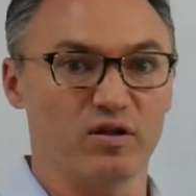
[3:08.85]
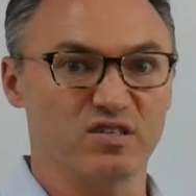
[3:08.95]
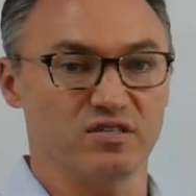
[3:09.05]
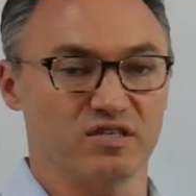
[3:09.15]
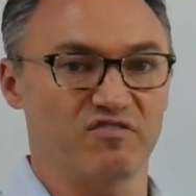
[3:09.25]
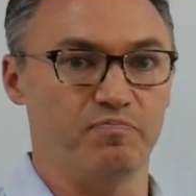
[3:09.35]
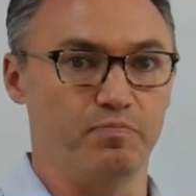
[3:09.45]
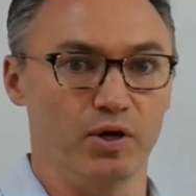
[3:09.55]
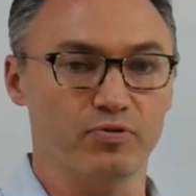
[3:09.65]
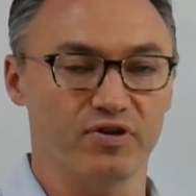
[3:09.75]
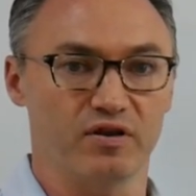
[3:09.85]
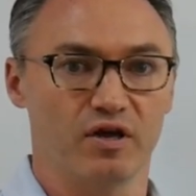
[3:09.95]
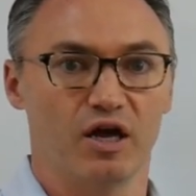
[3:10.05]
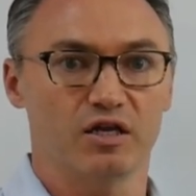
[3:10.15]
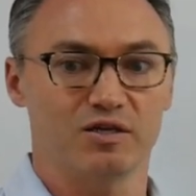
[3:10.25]
And since they've built it
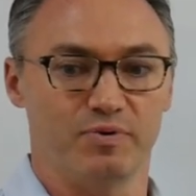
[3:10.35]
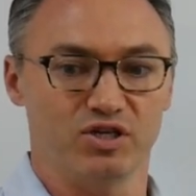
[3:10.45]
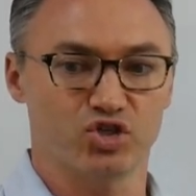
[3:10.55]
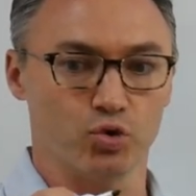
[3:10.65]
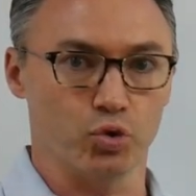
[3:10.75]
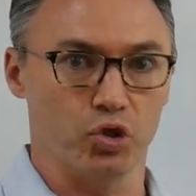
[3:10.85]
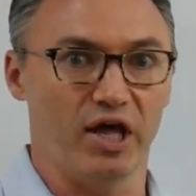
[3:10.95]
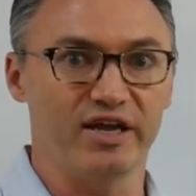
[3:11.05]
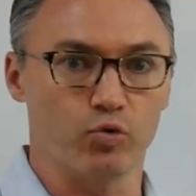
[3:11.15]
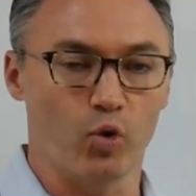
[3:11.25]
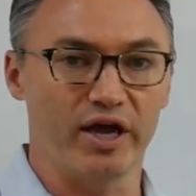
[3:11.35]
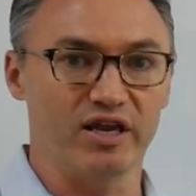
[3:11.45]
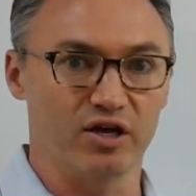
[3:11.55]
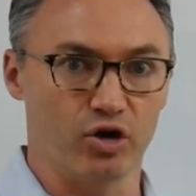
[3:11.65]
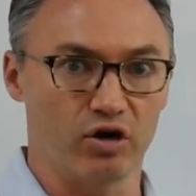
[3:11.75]
to be so
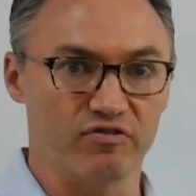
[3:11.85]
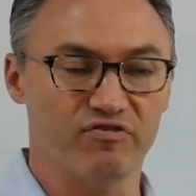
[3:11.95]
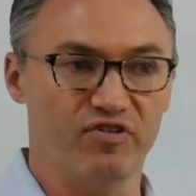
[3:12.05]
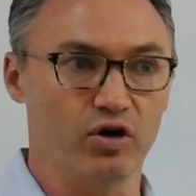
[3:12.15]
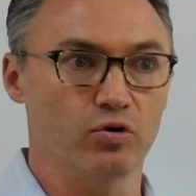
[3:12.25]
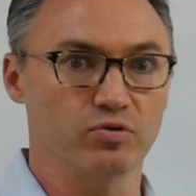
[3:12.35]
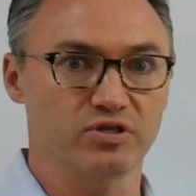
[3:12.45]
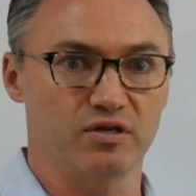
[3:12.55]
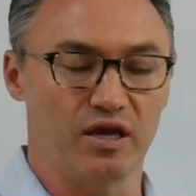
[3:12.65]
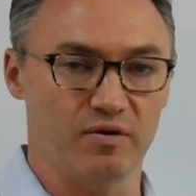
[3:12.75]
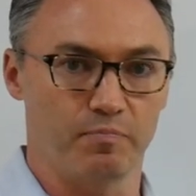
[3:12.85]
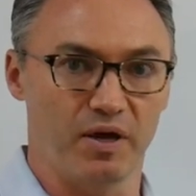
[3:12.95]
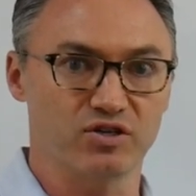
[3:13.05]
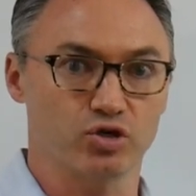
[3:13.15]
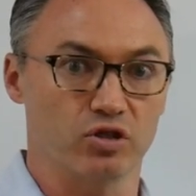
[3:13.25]
lightweight and on phones and
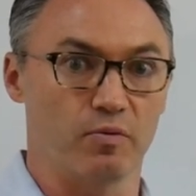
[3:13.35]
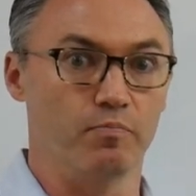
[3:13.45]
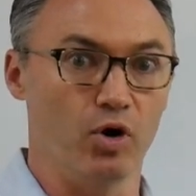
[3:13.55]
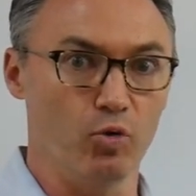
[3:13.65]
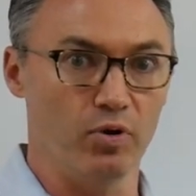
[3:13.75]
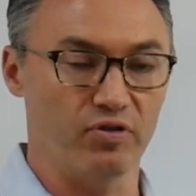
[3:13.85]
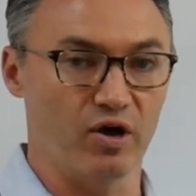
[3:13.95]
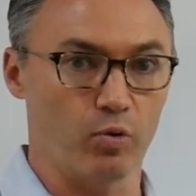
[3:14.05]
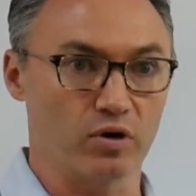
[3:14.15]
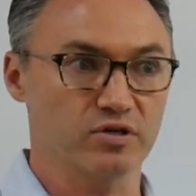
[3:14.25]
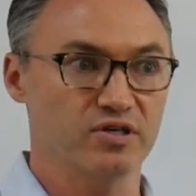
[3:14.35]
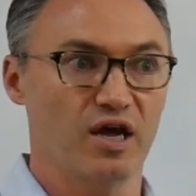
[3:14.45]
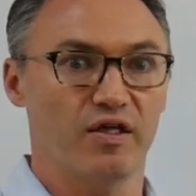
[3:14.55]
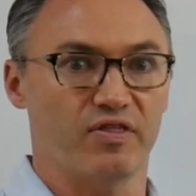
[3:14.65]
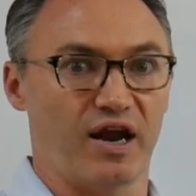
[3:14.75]
based on the mobile networks
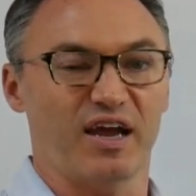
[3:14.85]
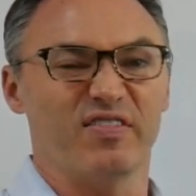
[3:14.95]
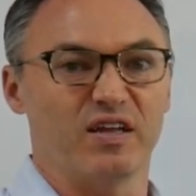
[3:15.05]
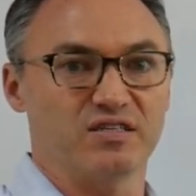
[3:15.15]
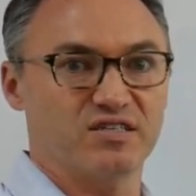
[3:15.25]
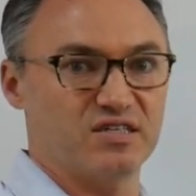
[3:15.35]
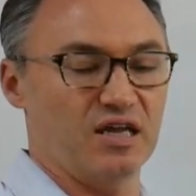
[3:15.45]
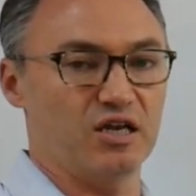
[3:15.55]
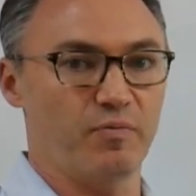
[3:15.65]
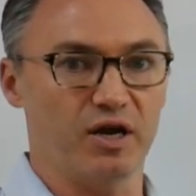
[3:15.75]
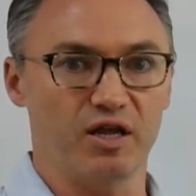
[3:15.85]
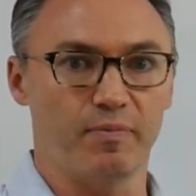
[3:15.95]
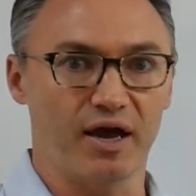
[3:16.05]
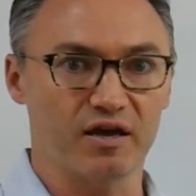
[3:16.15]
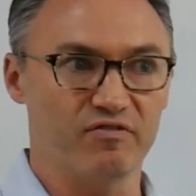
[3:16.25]
that I can then send money
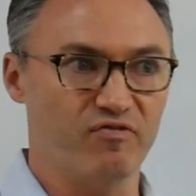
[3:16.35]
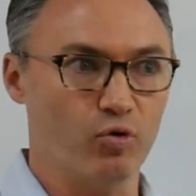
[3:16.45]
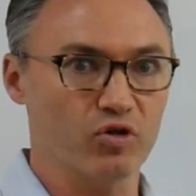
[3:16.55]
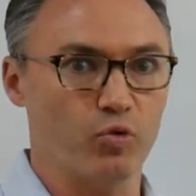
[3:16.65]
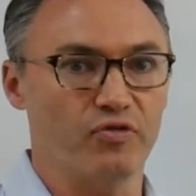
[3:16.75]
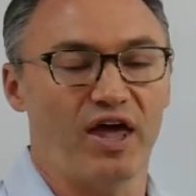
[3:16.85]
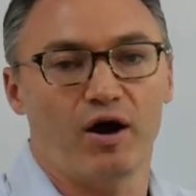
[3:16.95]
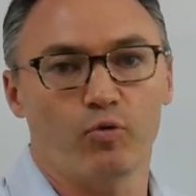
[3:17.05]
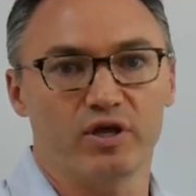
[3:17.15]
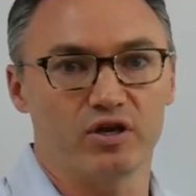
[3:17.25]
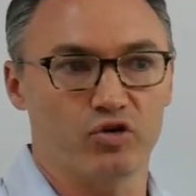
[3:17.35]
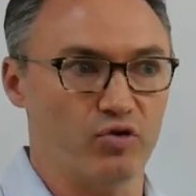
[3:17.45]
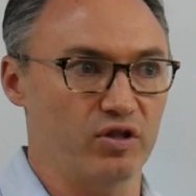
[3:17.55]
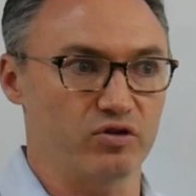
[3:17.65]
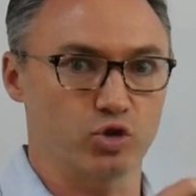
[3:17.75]
back and forth, well, now we can
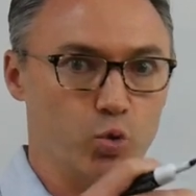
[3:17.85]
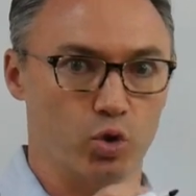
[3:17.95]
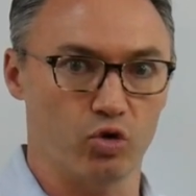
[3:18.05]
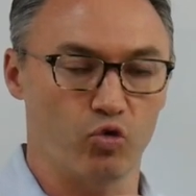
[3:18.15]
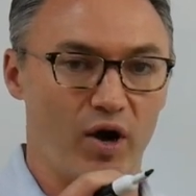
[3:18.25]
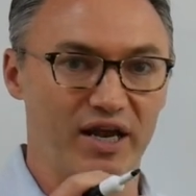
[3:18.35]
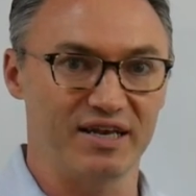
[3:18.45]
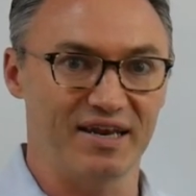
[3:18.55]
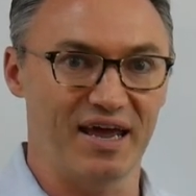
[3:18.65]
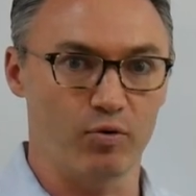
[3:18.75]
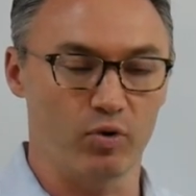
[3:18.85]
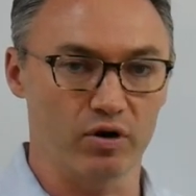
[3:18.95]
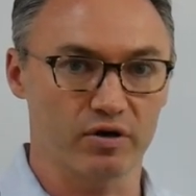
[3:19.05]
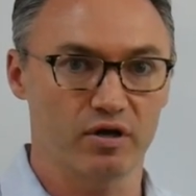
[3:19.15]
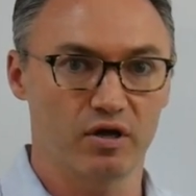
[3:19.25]
create this worldwide
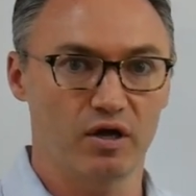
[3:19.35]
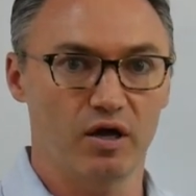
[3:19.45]
network,